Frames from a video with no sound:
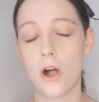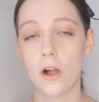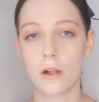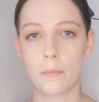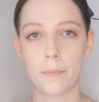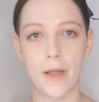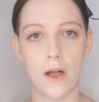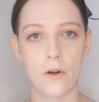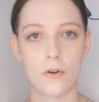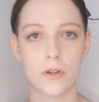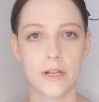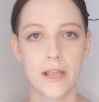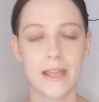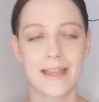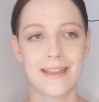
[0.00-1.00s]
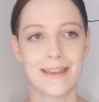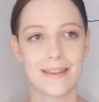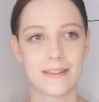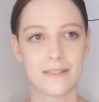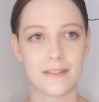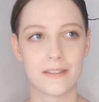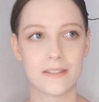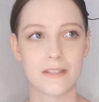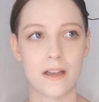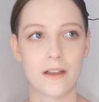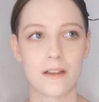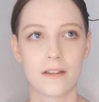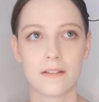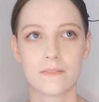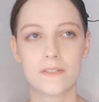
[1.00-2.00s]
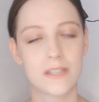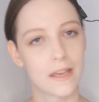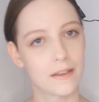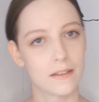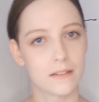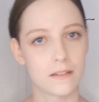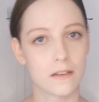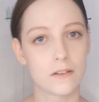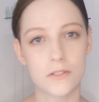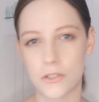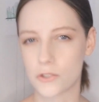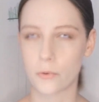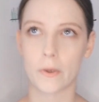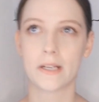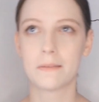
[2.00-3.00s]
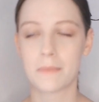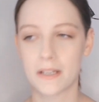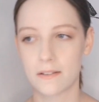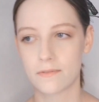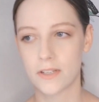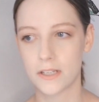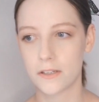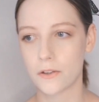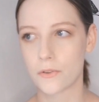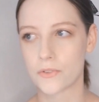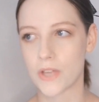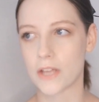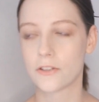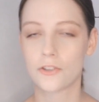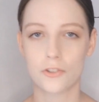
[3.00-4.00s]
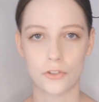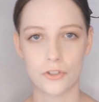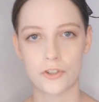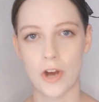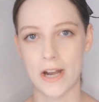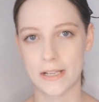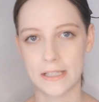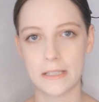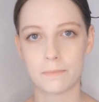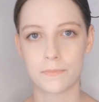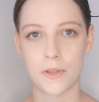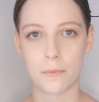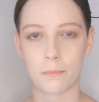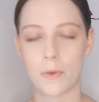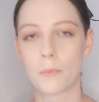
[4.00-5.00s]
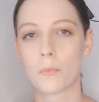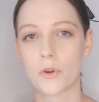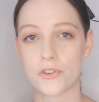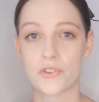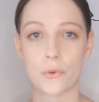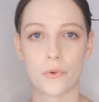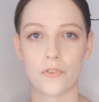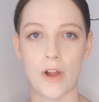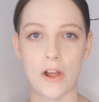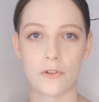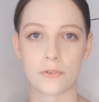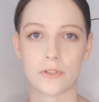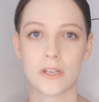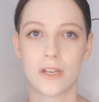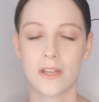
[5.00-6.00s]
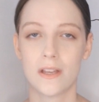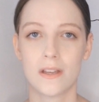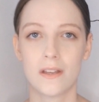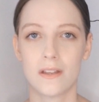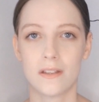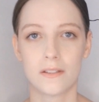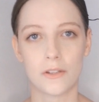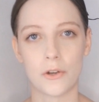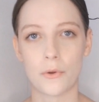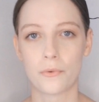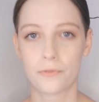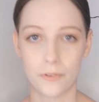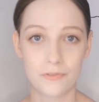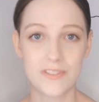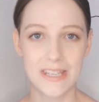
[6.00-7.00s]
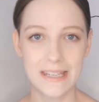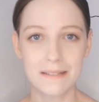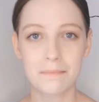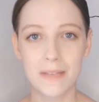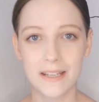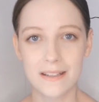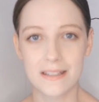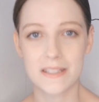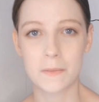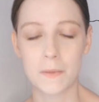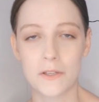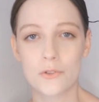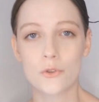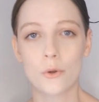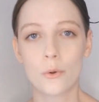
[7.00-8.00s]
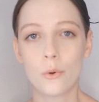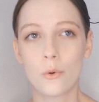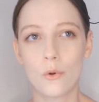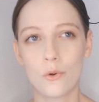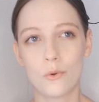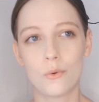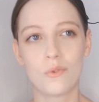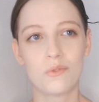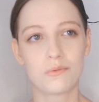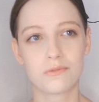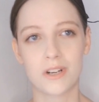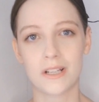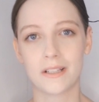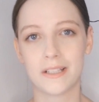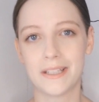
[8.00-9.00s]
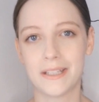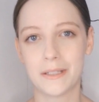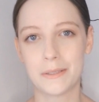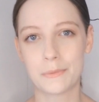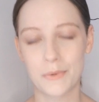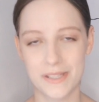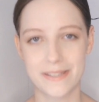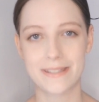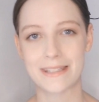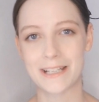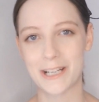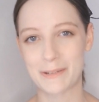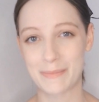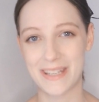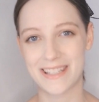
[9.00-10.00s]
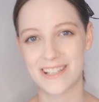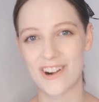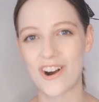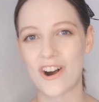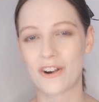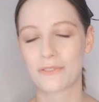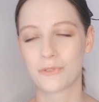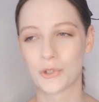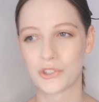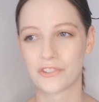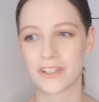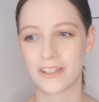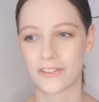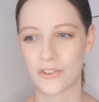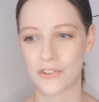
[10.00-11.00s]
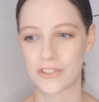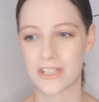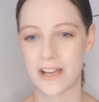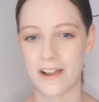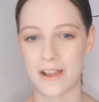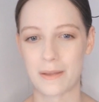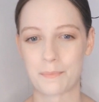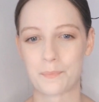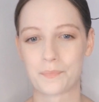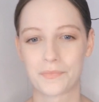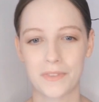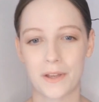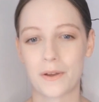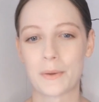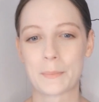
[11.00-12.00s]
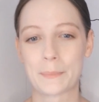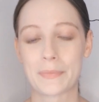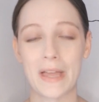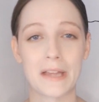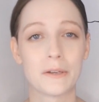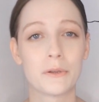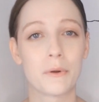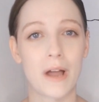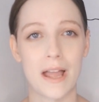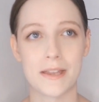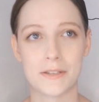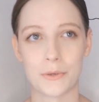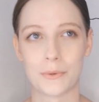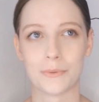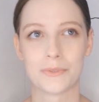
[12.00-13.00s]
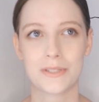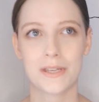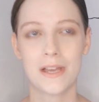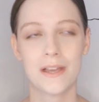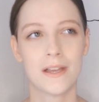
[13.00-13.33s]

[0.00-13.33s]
talk about in these 10 to 20 minute videos. I usually try to keep them more so around, 15 minutes, because who really wants to hear me talk for a really long time? I know I don't.